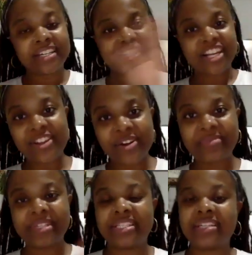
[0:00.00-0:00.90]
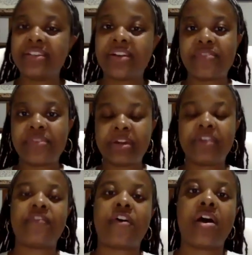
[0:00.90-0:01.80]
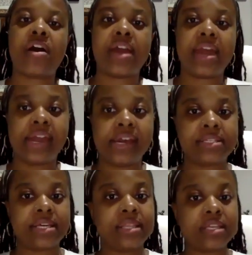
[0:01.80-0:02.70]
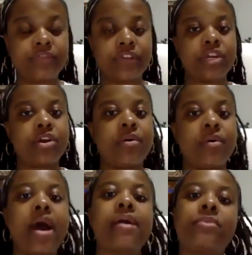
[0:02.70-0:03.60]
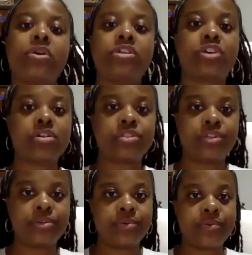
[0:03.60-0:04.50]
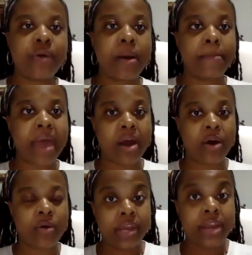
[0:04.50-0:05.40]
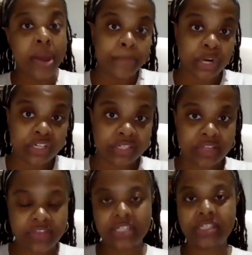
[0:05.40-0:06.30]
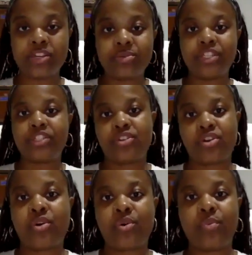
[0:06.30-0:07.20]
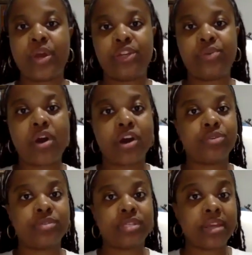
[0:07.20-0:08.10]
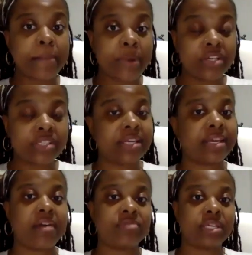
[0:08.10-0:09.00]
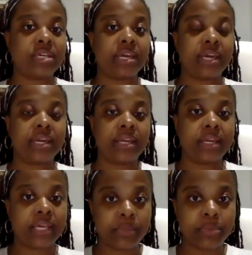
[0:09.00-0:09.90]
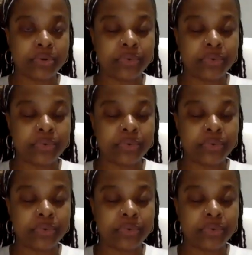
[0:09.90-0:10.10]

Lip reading: Shalom, it's Tehila from the Kefar, and in this video, I am going to talk to you about numbers and things that you need to know when you are using numbers and counting in Hebrew.